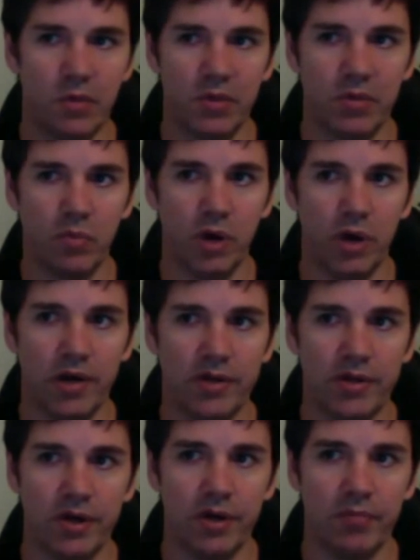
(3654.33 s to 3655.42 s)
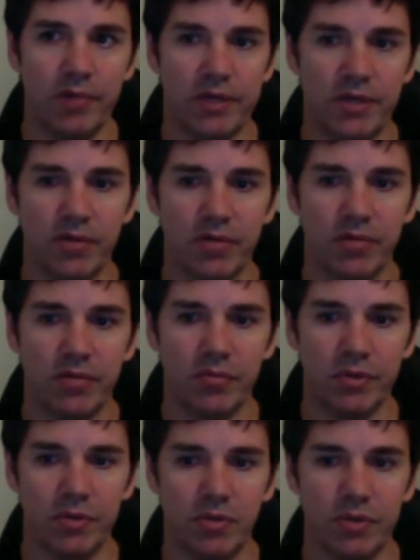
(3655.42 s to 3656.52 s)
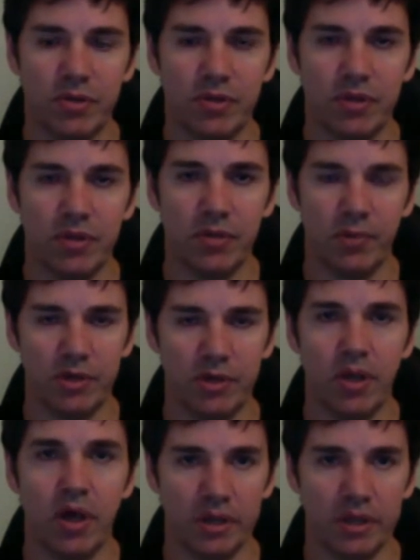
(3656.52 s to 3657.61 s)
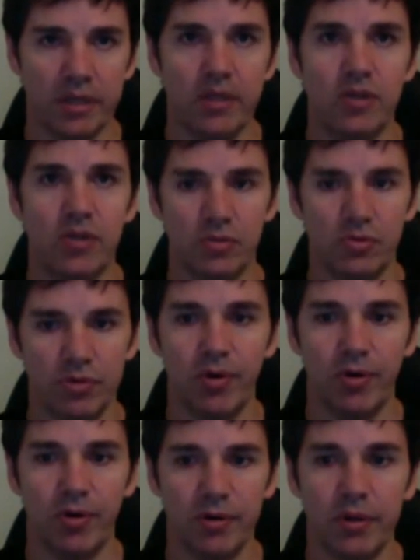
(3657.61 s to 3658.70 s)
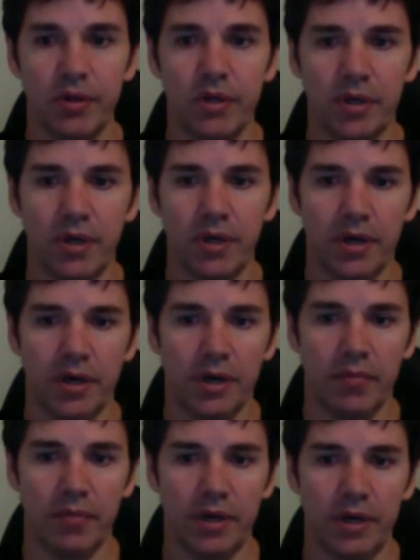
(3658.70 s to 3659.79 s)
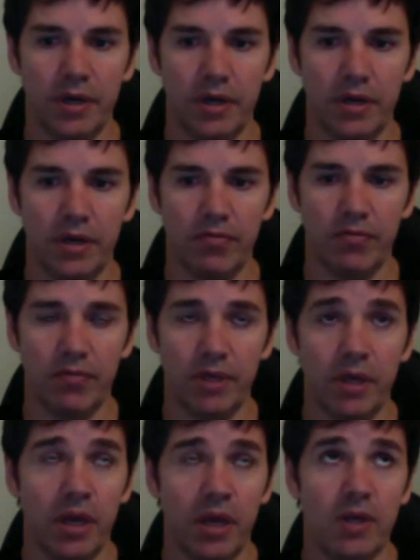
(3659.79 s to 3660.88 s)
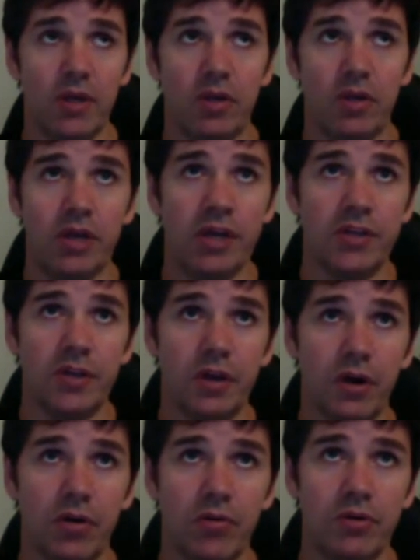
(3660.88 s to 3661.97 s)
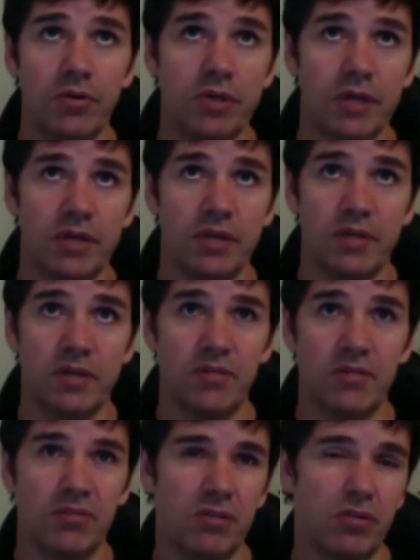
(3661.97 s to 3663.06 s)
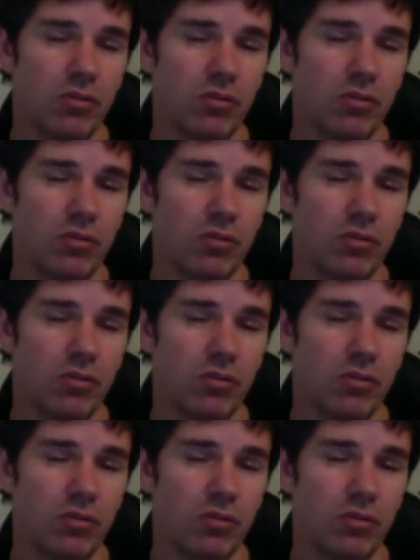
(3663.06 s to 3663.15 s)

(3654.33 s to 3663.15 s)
with them one at a time based on which ones I think are most likely to respond, and go from there. And you get to know. You'll